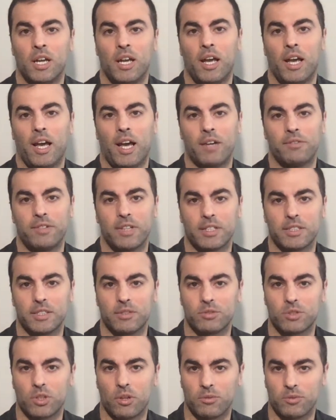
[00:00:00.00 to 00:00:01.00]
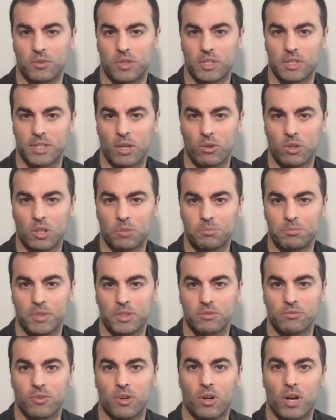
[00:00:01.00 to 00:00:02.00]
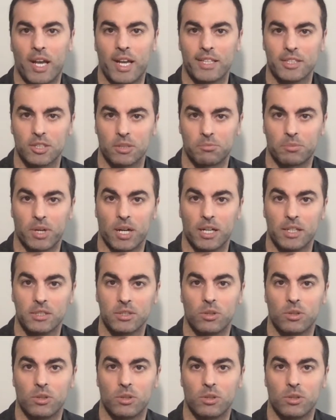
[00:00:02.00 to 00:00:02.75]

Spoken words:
Effective Software Development for Enterprise,